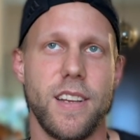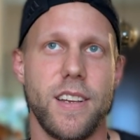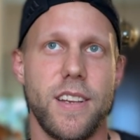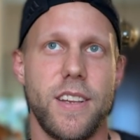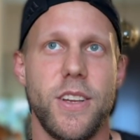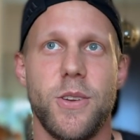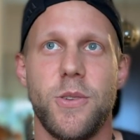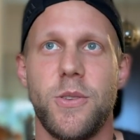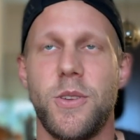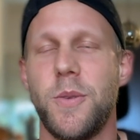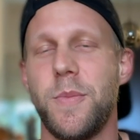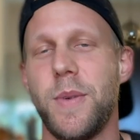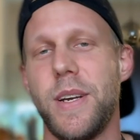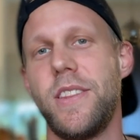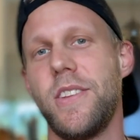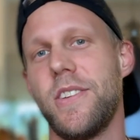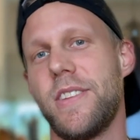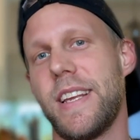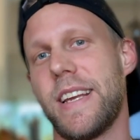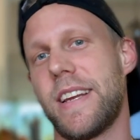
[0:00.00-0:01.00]
You know, you
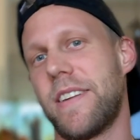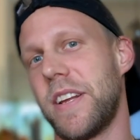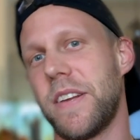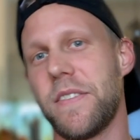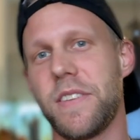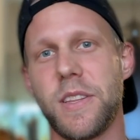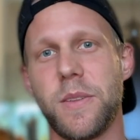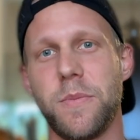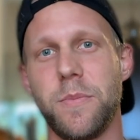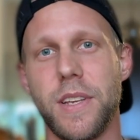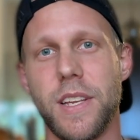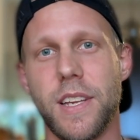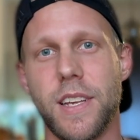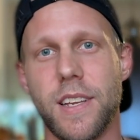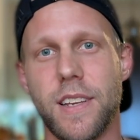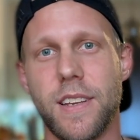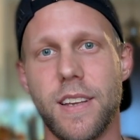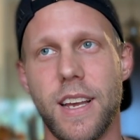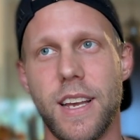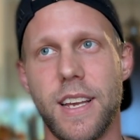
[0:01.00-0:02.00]
might not agree with me,
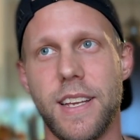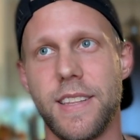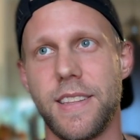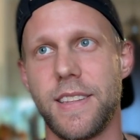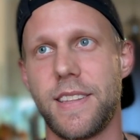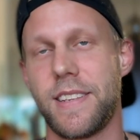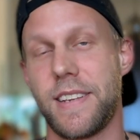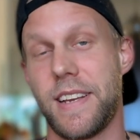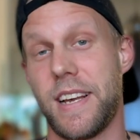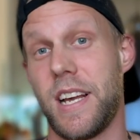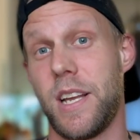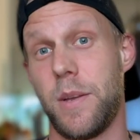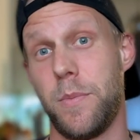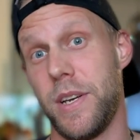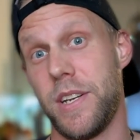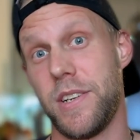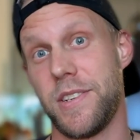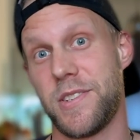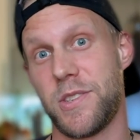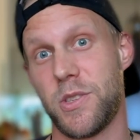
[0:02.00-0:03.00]
and I
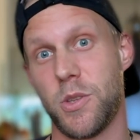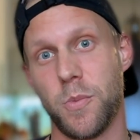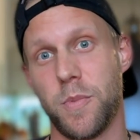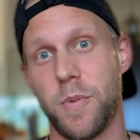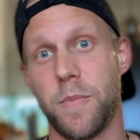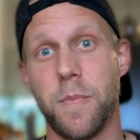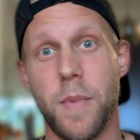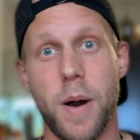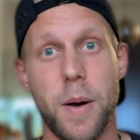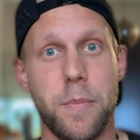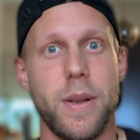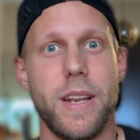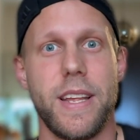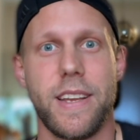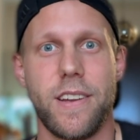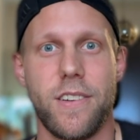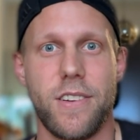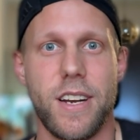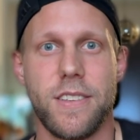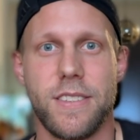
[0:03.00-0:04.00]
better stop
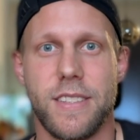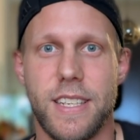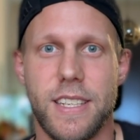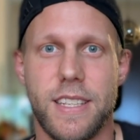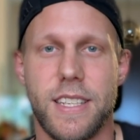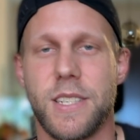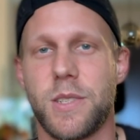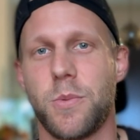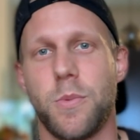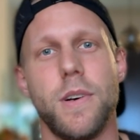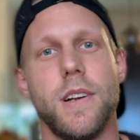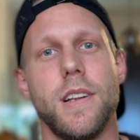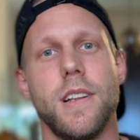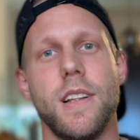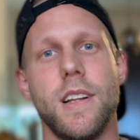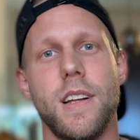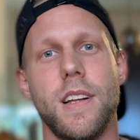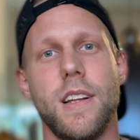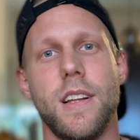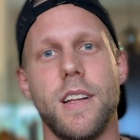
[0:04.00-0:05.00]
mumbling around that as well.
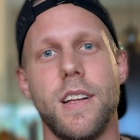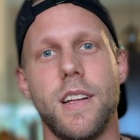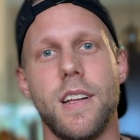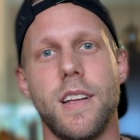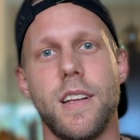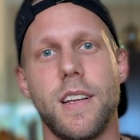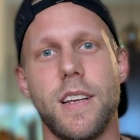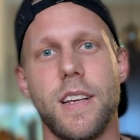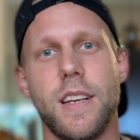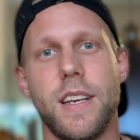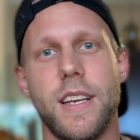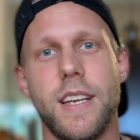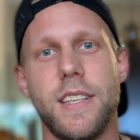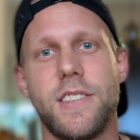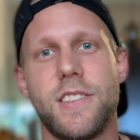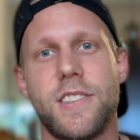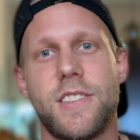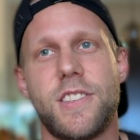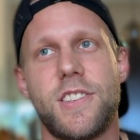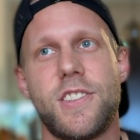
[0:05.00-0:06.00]

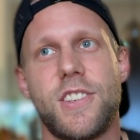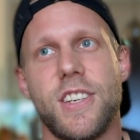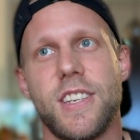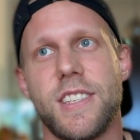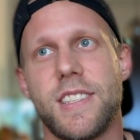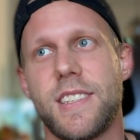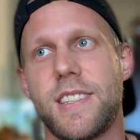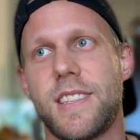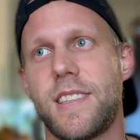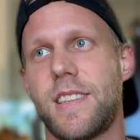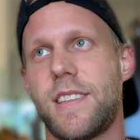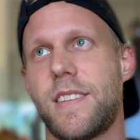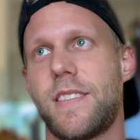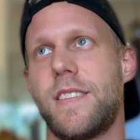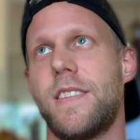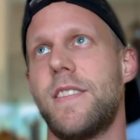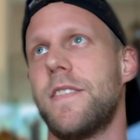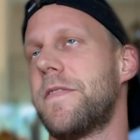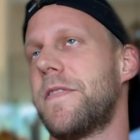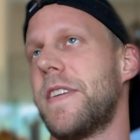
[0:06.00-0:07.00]
It's just
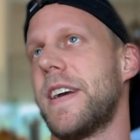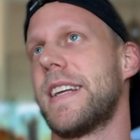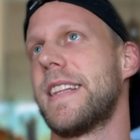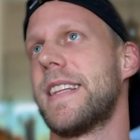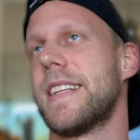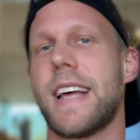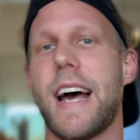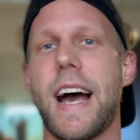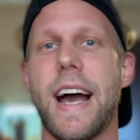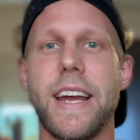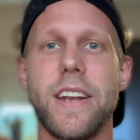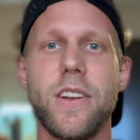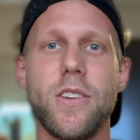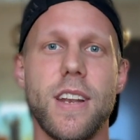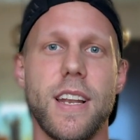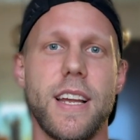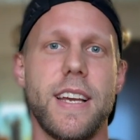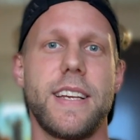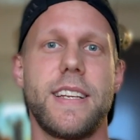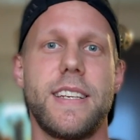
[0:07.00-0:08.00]
the fact that I don't
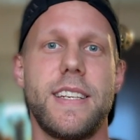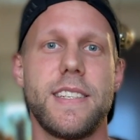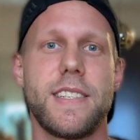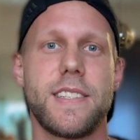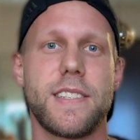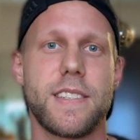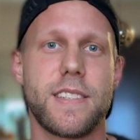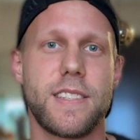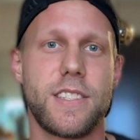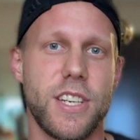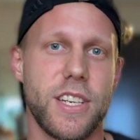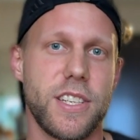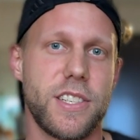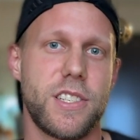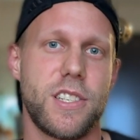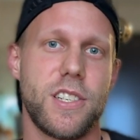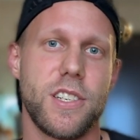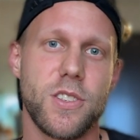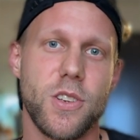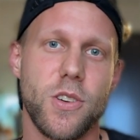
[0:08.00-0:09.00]
like these
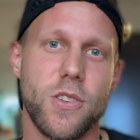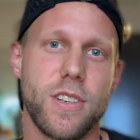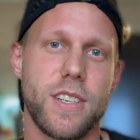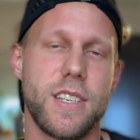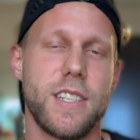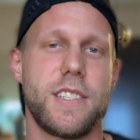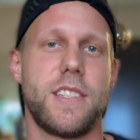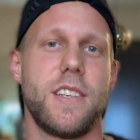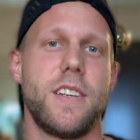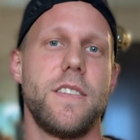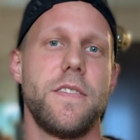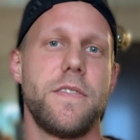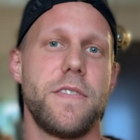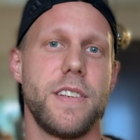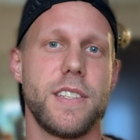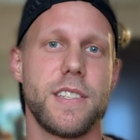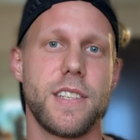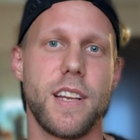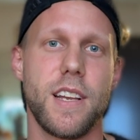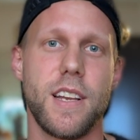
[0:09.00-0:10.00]
gestures on the
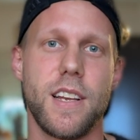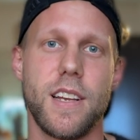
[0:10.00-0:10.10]
surface.